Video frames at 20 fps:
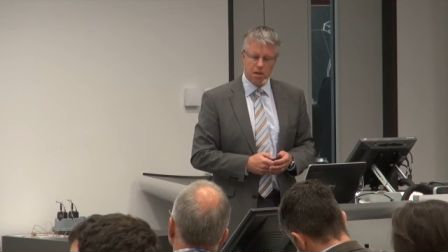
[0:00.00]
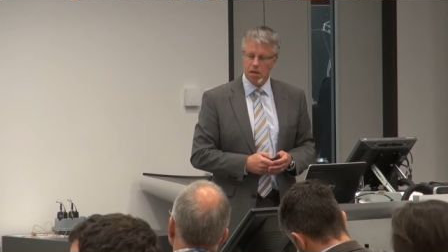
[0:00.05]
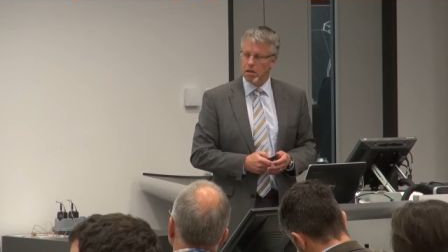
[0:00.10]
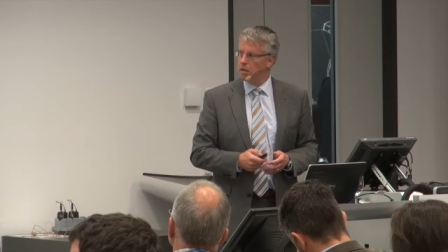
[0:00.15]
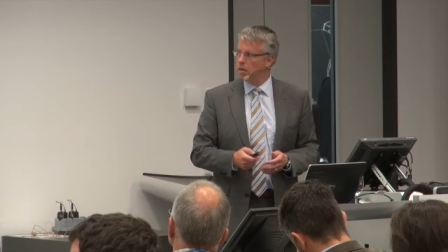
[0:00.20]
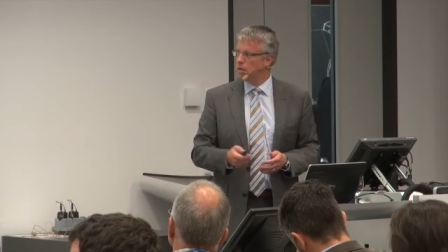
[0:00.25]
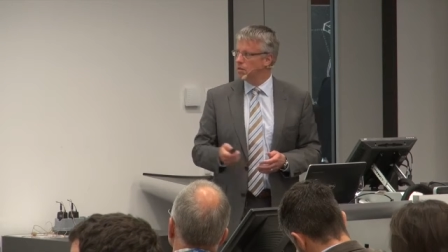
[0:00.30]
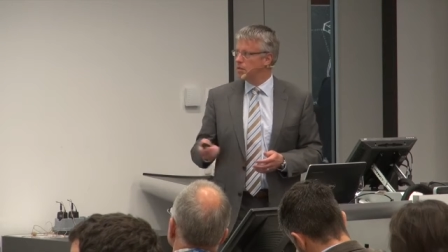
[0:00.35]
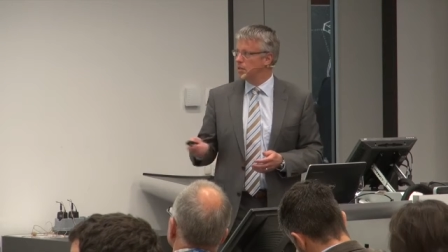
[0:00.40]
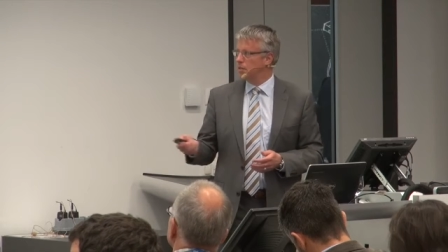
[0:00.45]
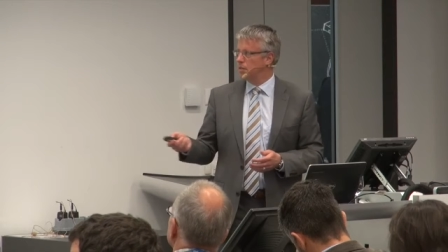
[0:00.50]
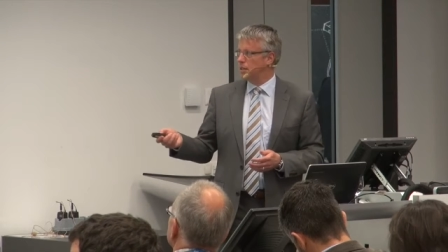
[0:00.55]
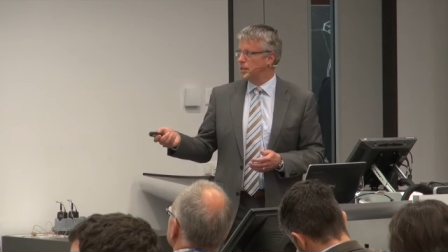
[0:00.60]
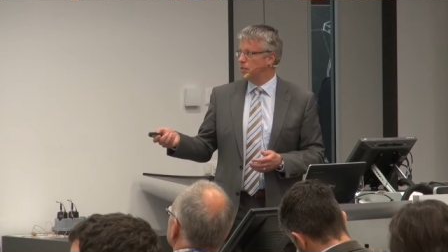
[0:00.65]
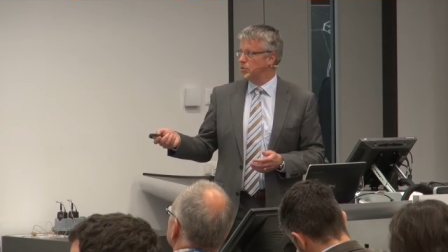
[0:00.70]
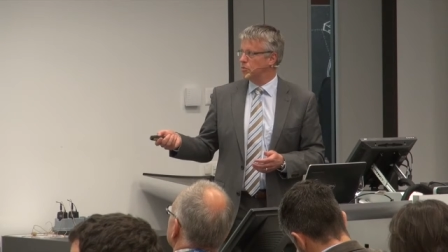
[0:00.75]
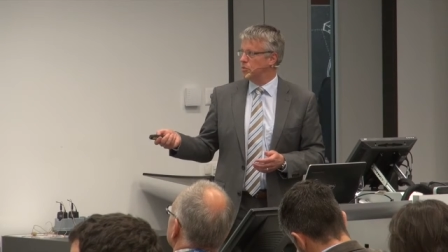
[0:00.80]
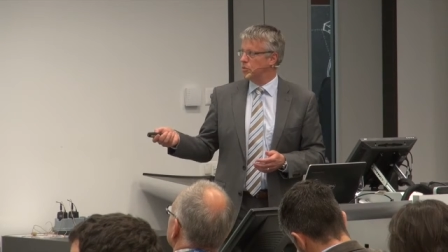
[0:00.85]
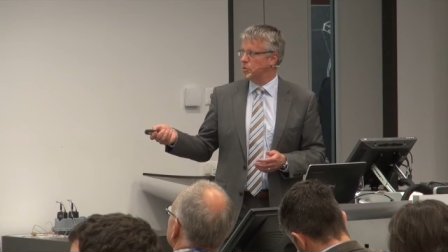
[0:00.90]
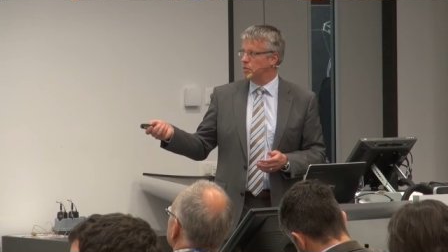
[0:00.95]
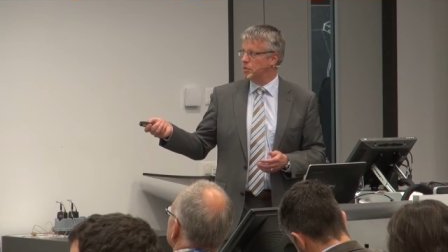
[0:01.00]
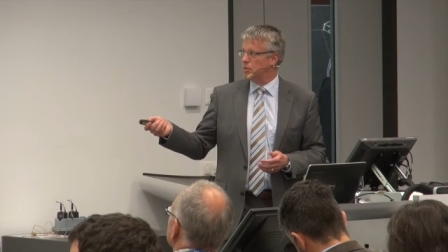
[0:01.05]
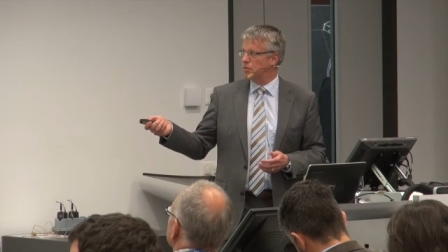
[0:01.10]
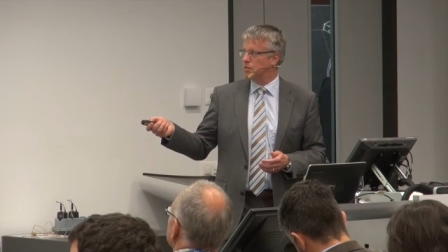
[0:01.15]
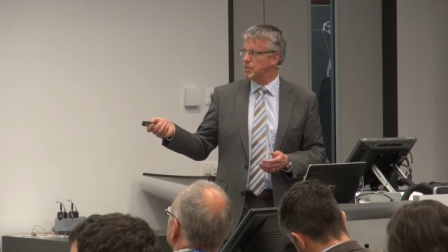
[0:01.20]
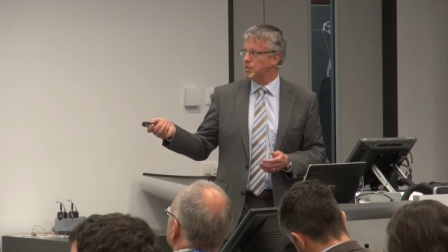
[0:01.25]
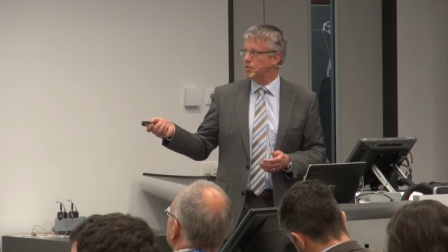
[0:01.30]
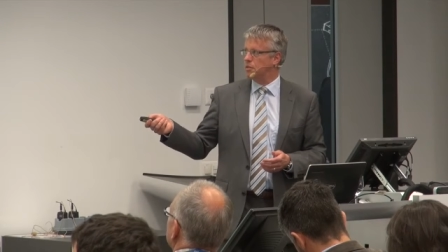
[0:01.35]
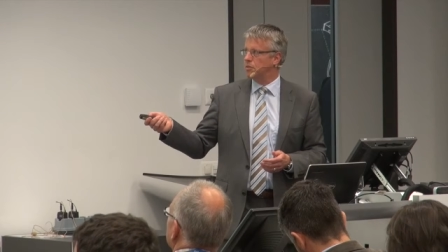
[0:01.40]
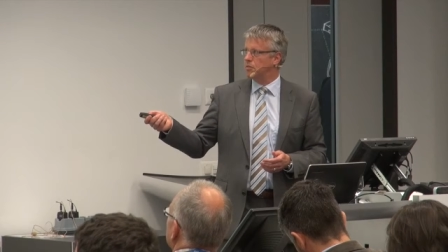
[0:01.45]
And then of
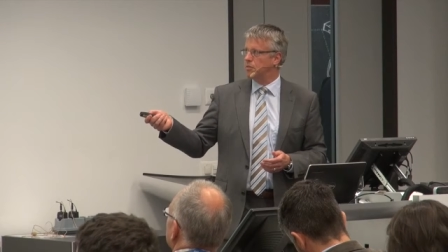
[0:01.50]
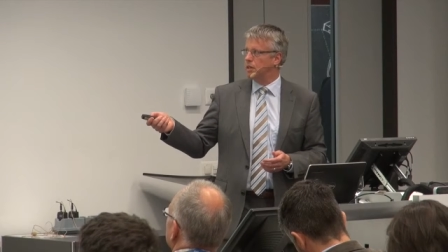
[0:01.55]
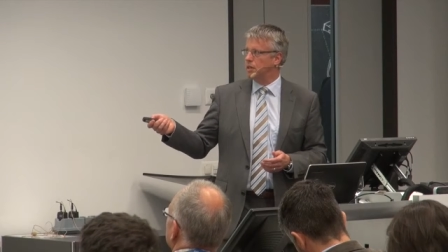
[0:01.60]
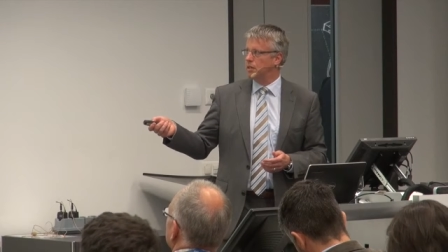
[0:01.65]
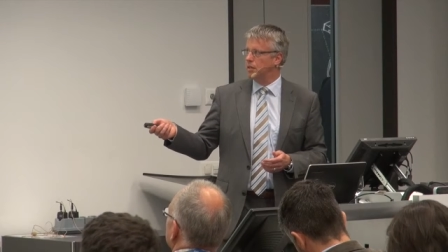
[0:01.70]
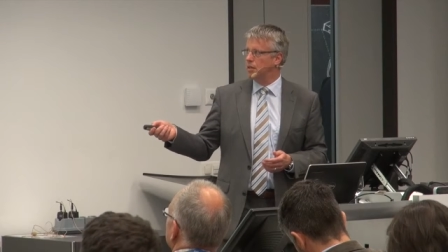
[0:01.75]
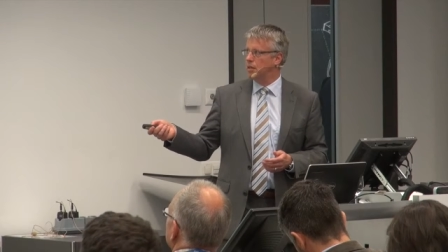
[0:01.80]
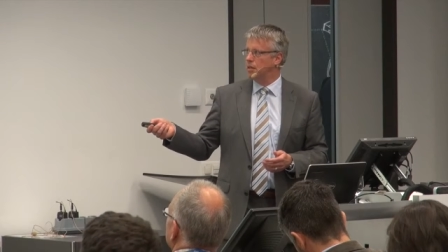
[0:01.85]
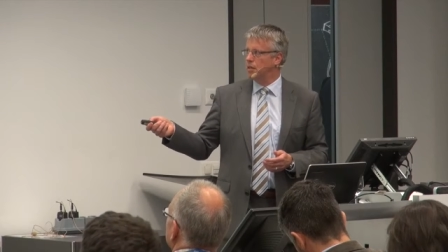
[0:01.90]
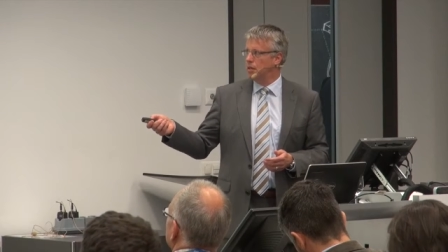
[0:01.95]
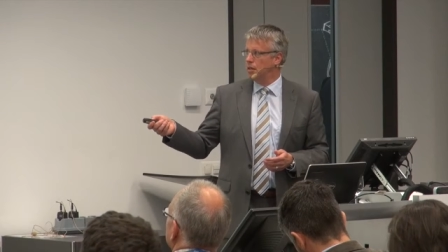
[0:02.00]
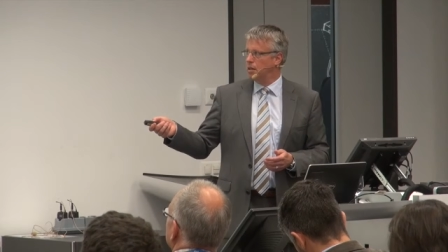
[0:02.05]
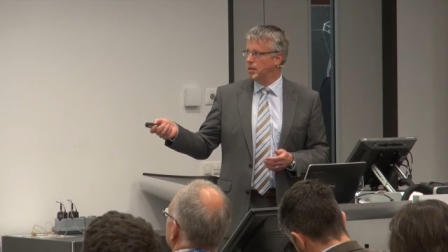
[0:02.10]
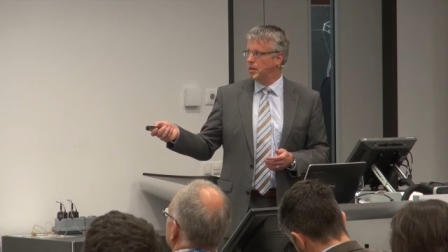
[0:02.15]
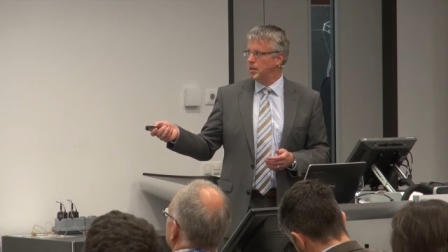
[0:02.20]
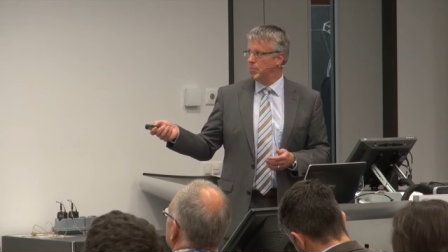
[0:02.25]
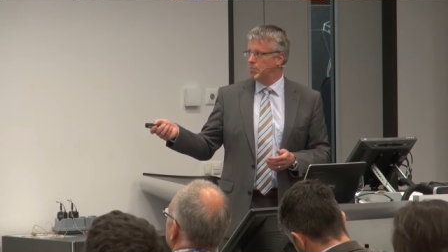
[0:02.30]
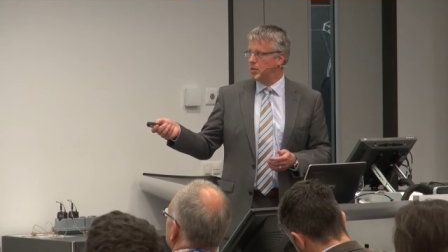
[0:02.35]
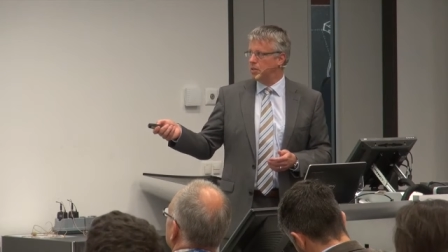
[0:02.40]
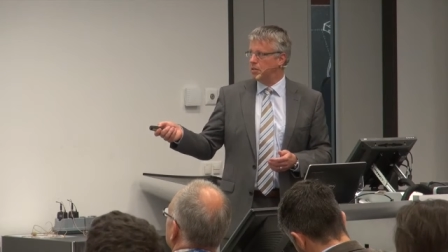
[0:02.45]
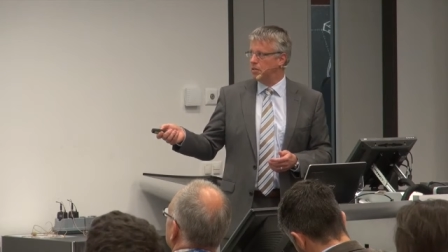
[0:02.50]
course this is when, in